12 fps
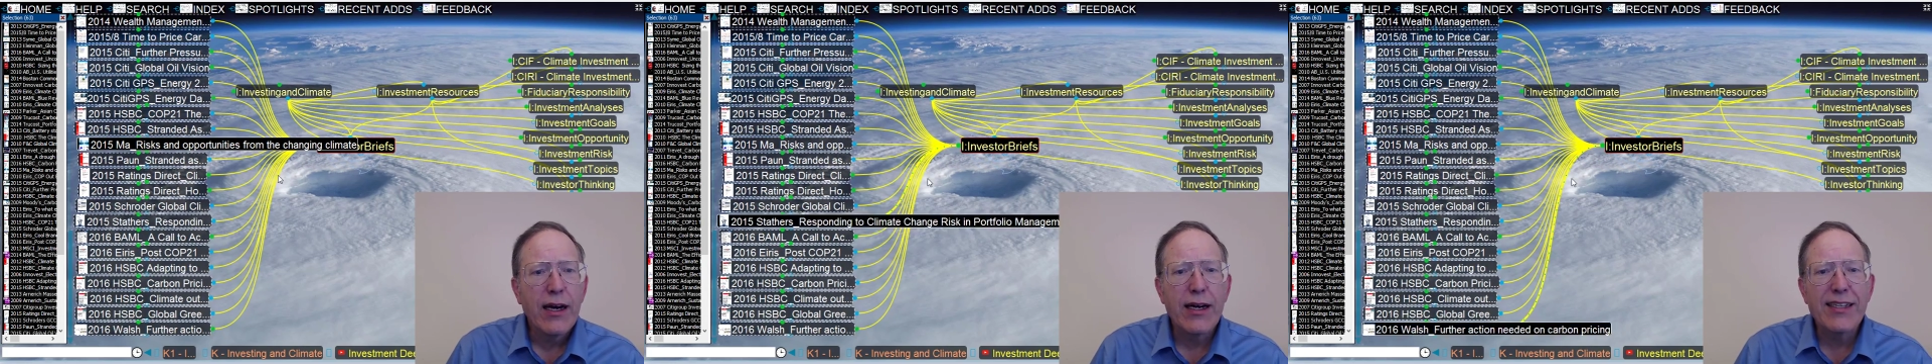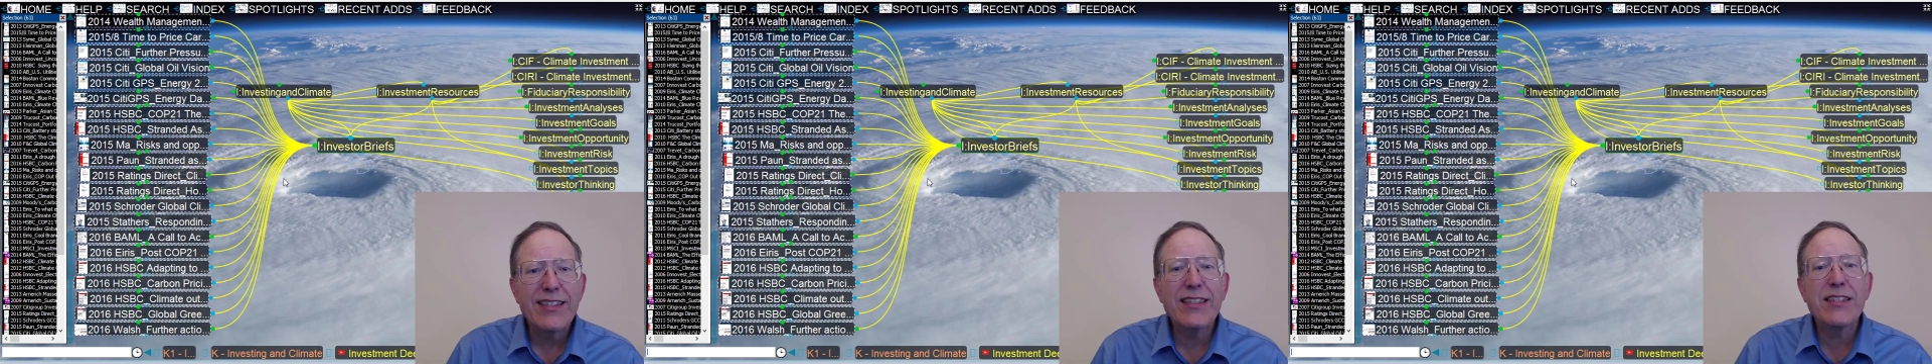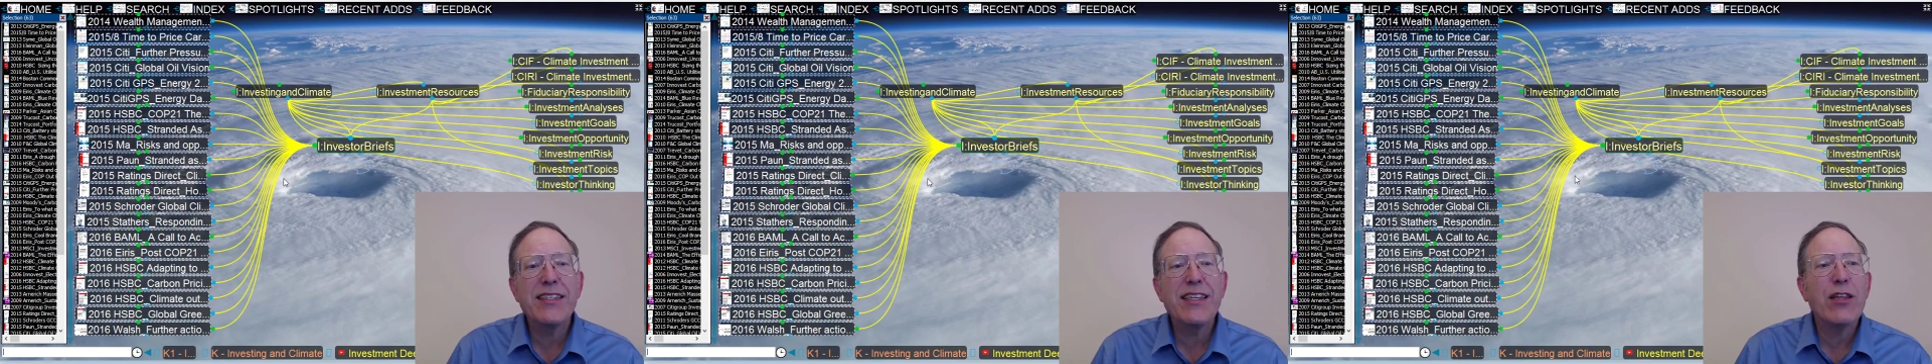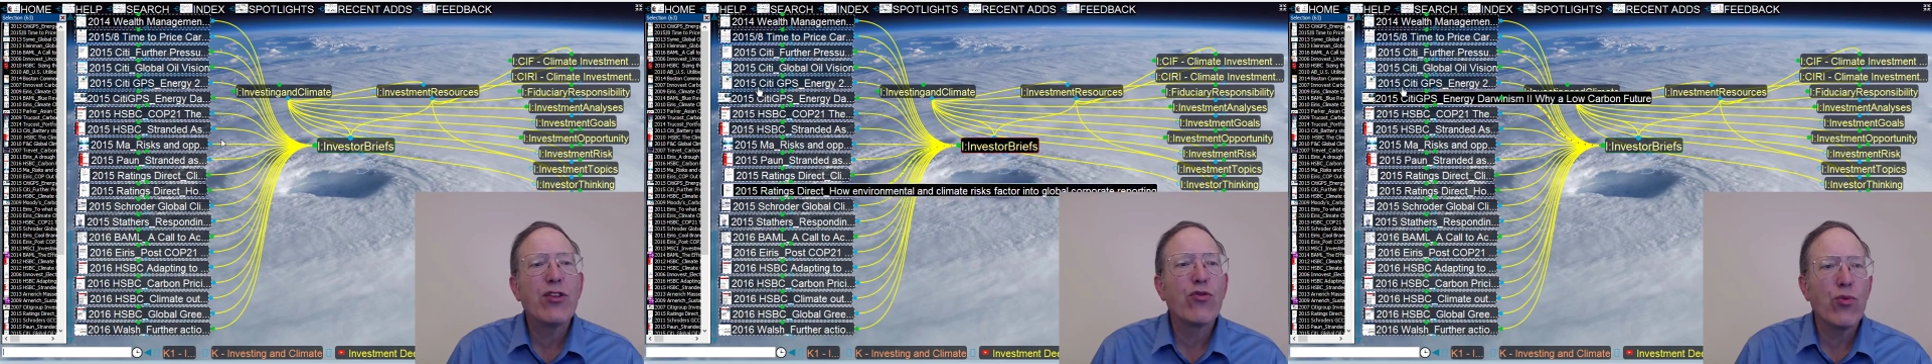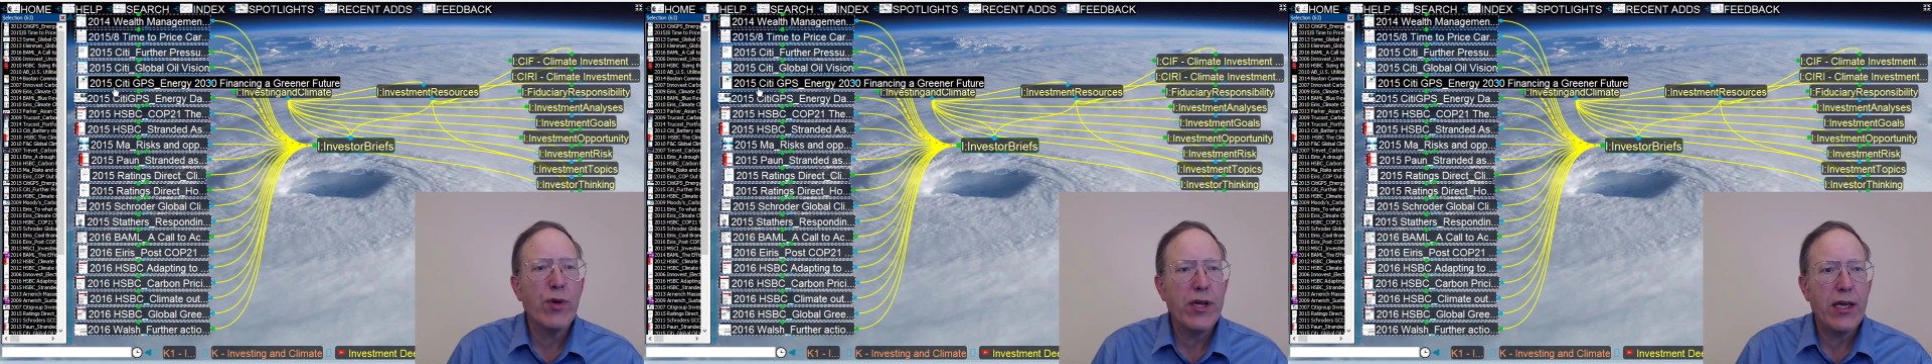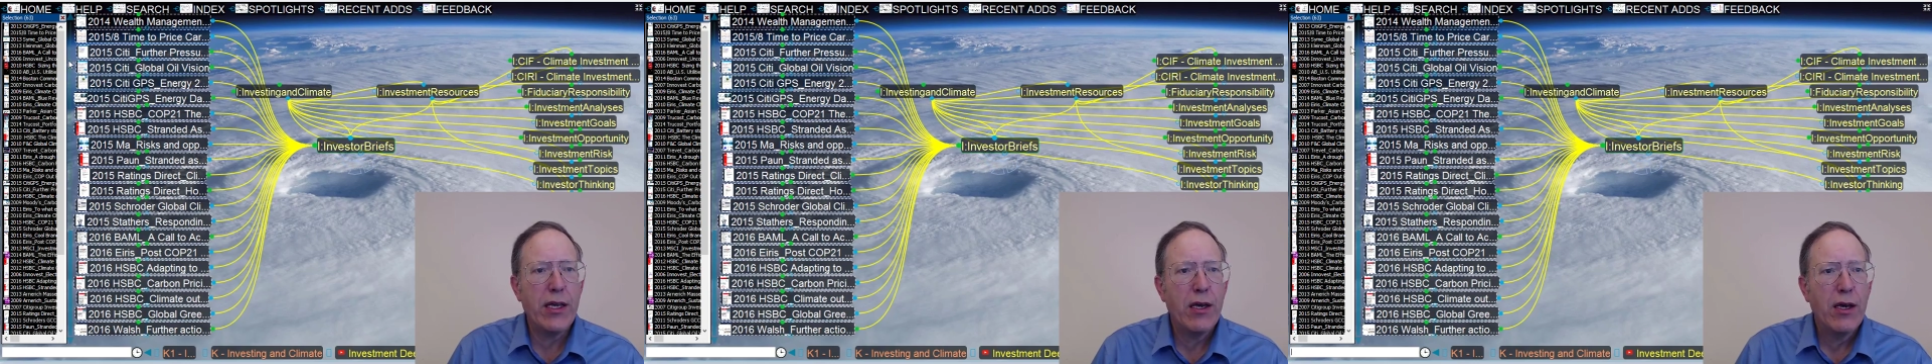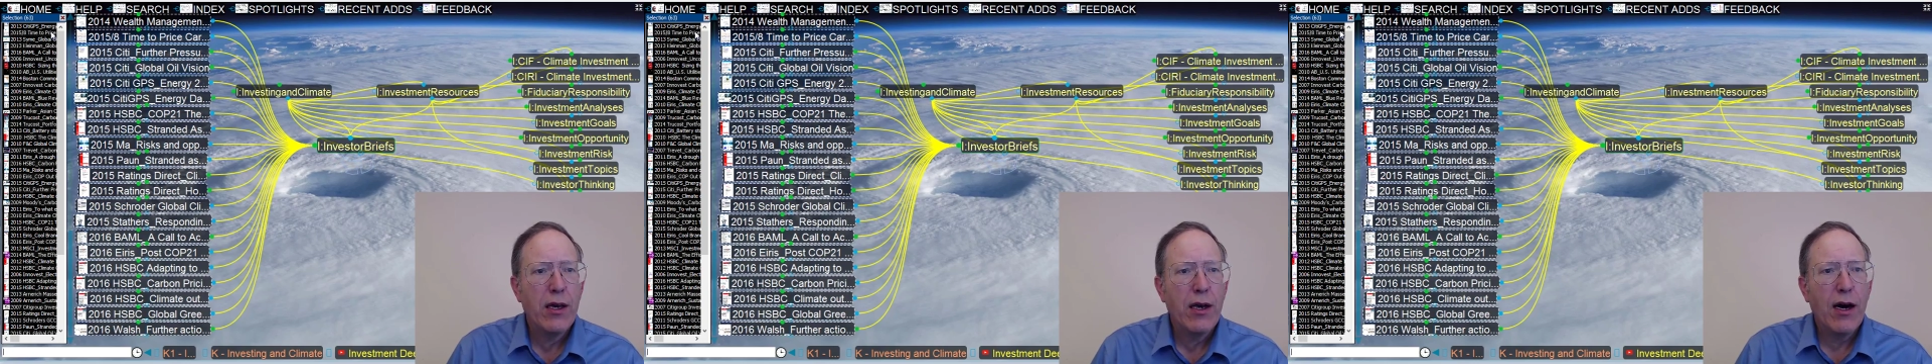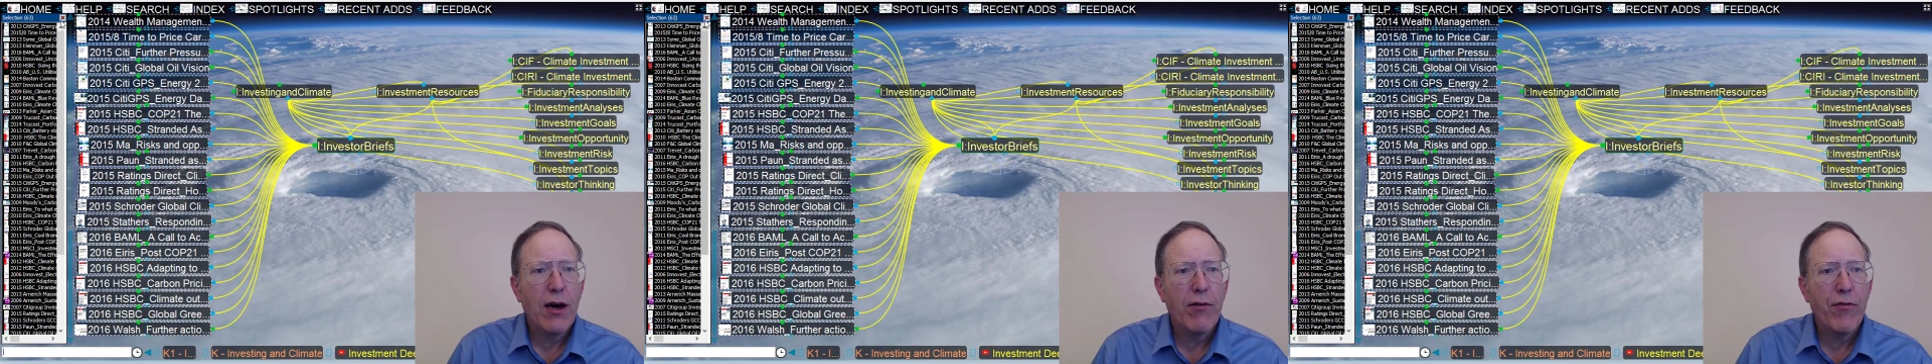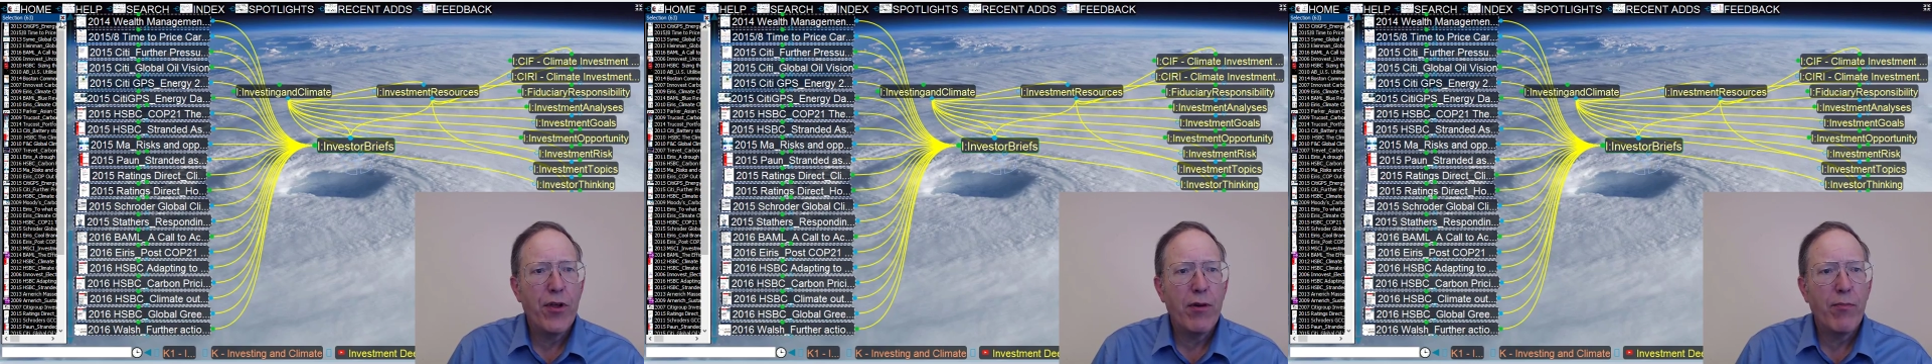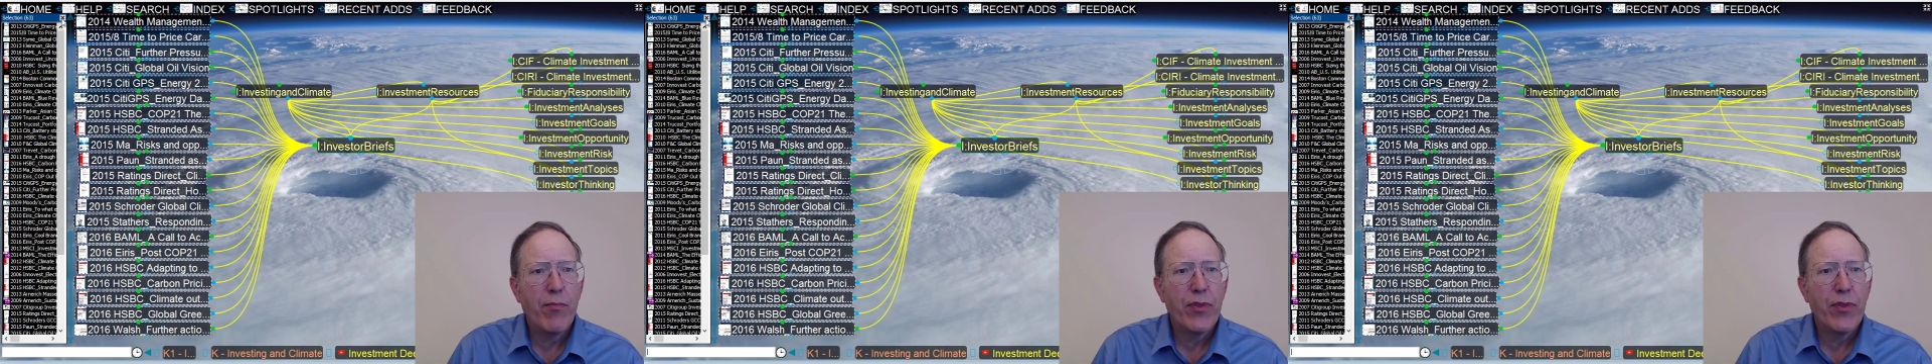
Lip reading: 63 of them